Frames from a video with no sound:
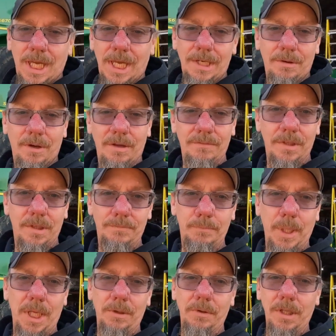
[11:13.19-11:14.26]
I don't have
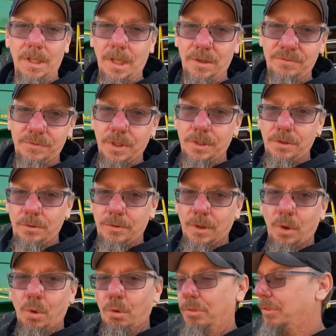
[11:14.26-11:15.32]
enough battery life to do
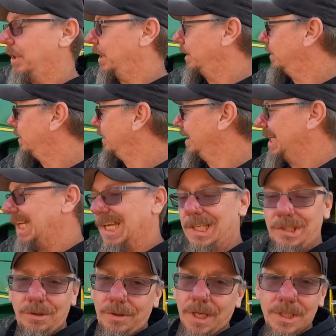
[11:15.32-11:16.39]
the whole thing,
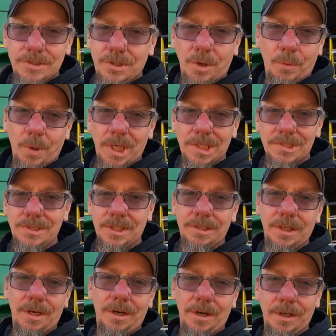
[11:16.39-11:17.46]
and you guys don't want to
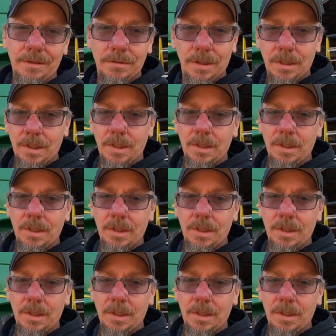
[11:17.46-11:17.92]
sit there and